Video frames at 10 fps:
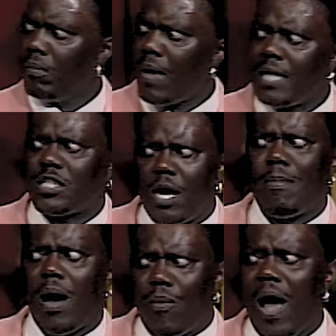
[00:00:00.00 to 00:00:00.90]
I tell
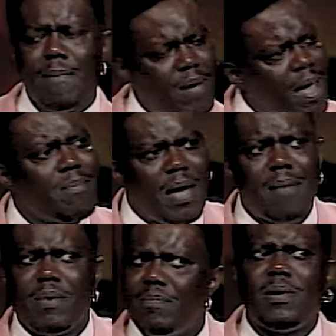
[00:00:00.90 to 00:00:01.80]
my wife, man, man,
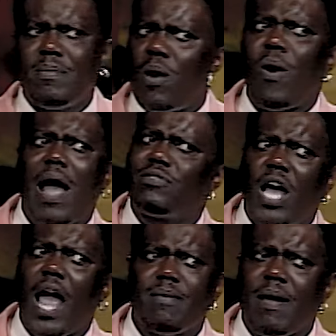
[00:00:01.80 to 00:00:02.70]
me and my wife
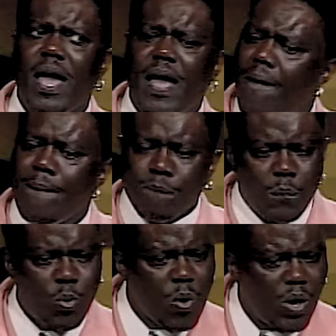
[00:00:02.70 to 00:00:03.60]
tight, man, but
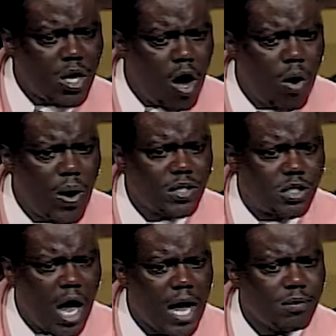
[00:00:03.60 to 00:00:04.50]
we weren't always
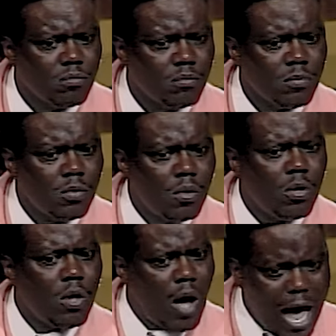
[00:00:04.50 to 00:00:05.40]
tight.
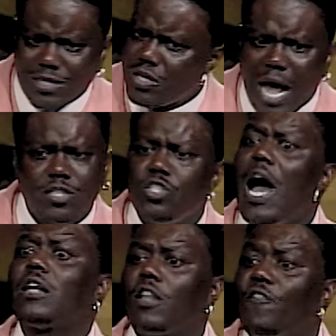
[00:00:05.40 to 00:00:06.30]
I, I
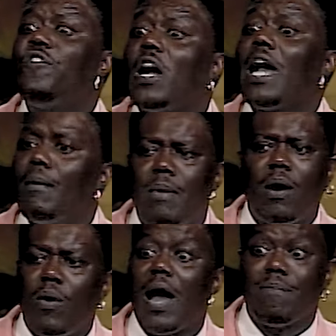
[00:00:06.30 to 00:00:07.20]
knocked the fuck out my
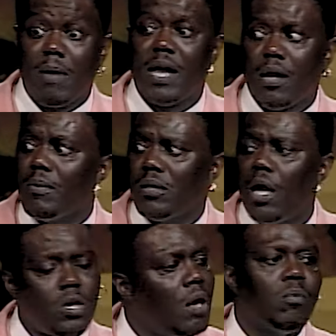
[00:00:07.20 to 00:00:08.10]
wife, man. I'm, I'm,
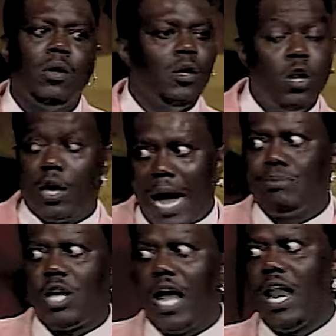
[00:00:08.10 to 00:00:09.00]
i Look, I'll
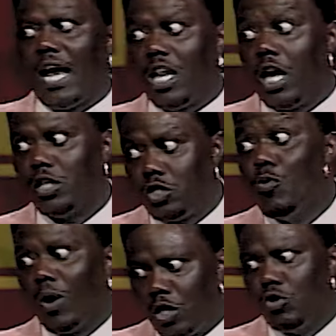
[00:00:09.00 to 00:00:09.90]
tell you like it is. You
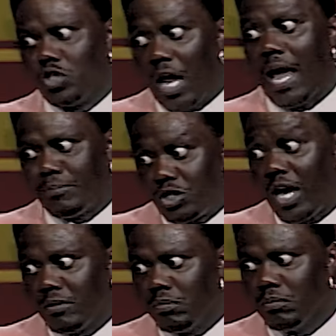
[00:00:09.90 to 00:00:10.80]
want to do the same shit.